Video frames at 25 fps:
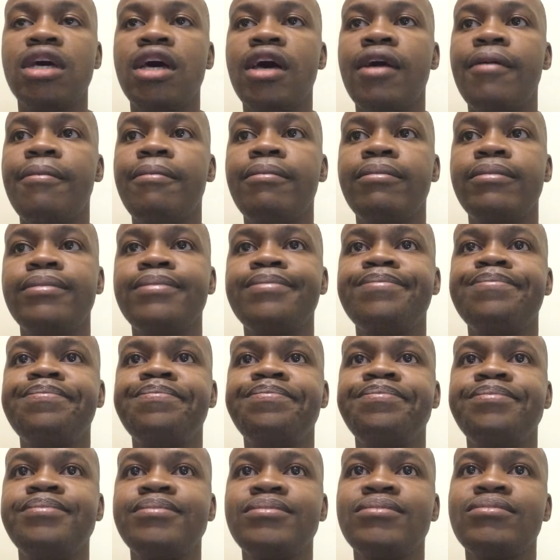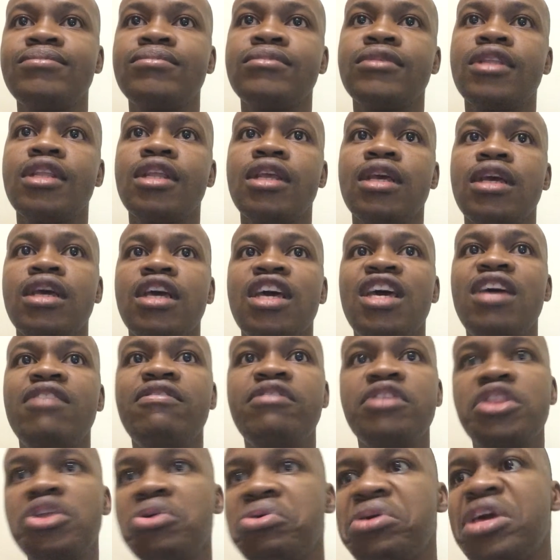Even
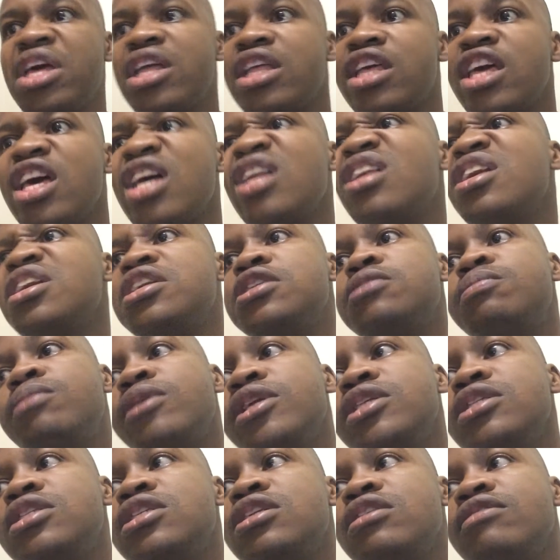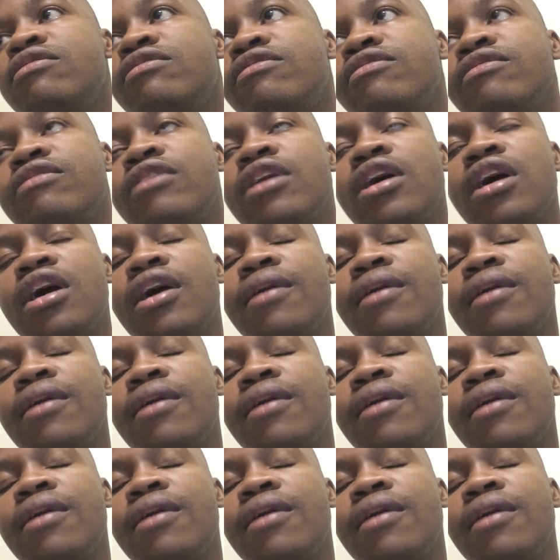though it can get expensive,